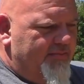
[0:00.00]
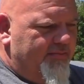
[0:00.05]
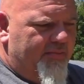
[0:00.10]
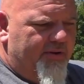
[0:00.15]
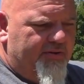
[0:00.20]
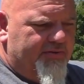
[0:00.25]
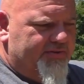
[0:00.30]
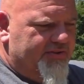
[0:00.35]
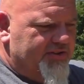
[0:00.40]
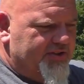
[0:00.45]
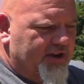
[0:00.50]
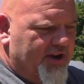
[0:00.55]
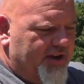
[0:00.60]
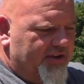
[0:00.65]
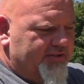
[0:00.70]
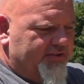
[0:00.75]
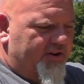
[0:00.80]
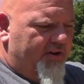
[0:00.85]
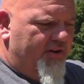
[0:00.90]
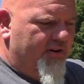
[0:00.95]
Most of the
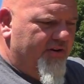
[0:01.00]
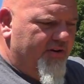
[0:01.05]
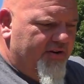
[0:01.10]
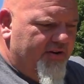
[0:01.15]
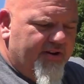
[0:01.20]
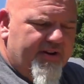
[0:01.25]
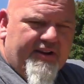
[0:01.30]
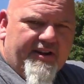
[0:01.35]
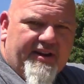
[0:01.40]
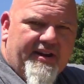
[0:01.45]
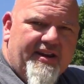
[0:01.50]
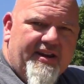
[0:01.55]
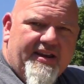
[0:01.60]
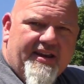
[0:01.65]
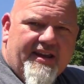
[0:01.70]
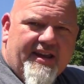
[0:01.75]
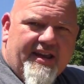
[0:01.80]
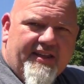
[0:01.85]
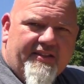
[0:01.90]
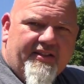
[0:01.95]
shots are
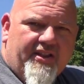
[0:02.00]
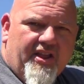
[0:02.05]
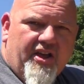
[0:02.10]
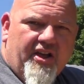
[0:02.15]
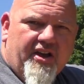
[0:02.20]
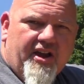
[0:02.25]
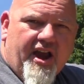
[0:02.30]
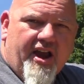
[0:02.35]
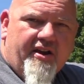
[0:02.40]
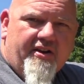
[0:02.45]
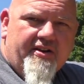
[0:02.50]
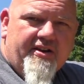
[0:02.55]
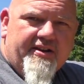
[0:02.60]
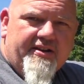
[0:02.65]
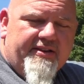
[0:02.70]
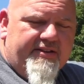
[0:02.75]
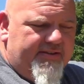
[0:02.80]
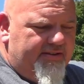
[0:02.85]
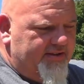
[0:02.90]
in the lung area,